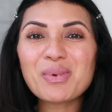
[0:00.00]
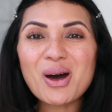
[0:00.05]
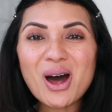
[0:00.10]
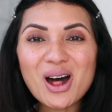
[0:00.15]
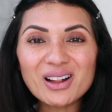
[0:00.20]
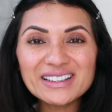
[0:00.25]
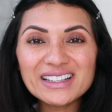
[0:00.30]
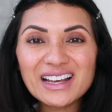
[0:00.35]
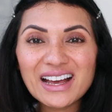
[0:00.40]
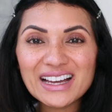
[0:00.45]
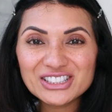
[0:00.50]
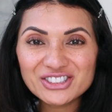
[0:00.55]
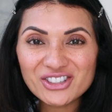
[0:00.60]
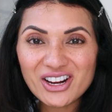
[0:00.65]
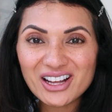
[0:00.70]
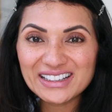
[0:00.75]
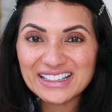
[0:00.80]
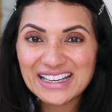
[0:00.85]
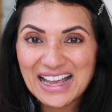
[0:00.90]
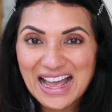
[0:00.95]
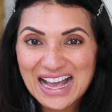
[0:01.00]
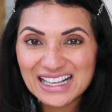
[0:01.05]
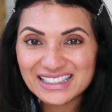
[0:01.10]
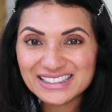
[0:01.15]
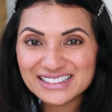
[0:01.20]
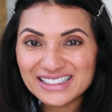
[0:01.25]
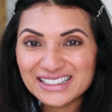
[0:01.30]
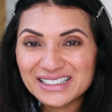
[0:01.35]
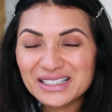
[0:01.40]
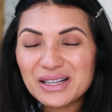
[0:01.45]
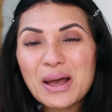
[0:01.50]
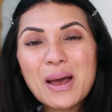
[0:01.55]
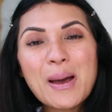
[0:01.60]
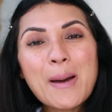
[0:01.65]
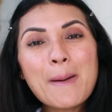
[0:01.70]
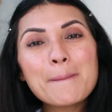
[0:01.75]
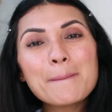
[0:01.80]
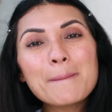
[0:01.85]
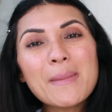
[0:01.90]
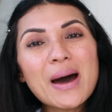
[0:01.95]
polyhydraulic acid,
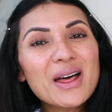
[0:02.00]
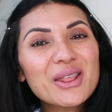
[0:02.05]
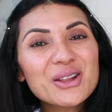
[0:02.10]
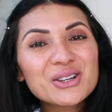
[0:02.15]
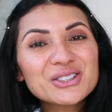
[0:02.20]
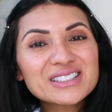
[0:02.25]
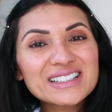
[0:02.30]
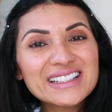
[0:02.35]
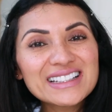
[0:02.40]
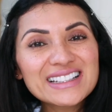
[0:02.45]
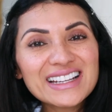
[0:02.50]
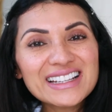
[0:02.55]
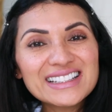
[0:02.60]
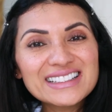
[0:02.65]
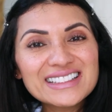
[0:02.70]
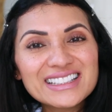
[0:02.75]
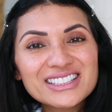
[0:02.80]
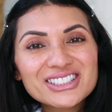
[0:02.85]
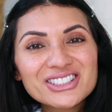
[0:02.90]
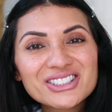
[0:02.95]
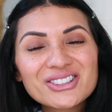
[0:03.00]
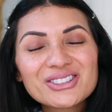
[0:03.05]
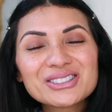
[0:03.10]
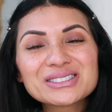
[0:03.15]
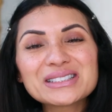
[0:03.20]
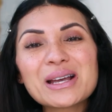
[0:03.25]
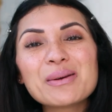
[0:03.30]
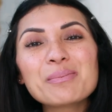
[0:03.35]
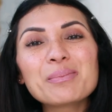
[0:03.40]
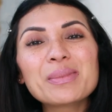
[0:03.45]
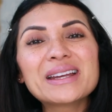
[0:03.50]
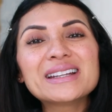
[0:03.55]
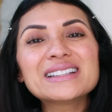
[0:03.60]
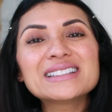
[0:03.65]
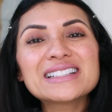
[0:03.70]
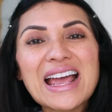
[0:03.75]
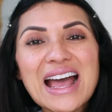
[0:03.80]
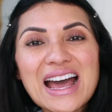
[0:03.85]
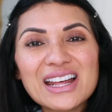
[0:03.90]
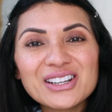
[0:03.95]
other skin conditioners, and
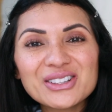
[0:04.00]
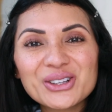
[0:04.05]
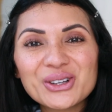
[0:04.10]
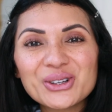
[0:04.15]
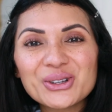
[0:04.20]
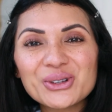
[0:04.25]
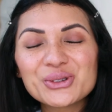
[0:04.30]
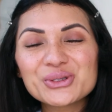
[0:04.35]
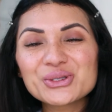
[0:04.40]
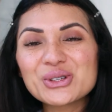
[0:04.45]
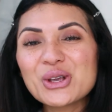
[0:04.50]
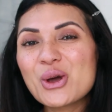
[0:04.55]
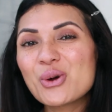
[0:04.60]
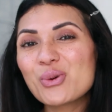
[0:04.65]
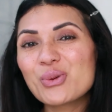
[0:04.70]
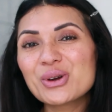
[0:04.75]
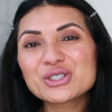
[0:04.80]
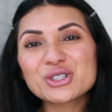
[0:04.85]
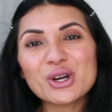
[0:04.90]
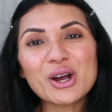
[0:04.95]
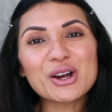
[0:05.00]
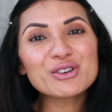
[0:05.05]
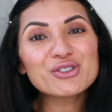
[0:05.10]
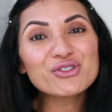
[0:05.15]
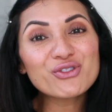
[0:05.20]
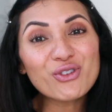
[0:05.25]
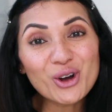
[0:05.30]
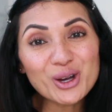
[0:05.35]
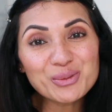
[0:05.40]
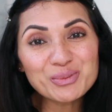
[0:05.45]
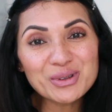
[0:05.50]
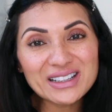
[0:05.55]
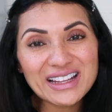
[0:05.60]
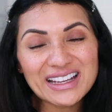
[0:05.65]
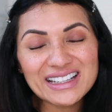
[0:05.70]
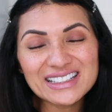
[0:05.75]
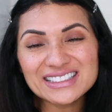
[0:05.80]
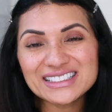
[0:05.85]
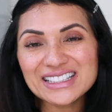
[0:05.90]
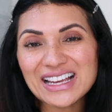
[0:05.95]
botanicals which are
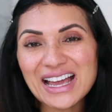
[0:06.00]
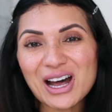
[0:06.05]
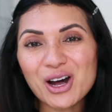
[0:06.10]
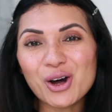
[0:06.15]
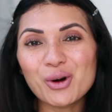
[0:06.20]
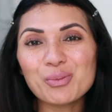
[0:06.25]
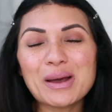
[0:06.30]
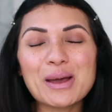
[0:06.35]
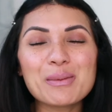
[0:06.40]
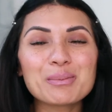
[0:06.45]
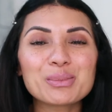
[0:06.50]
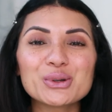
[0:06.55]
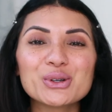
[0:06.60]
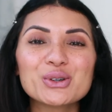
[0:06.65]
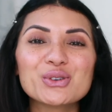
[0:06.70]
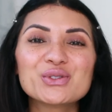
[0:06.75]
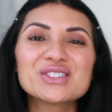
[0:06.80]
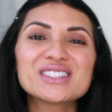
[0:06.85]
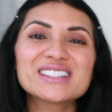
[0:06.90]
formulated to help improve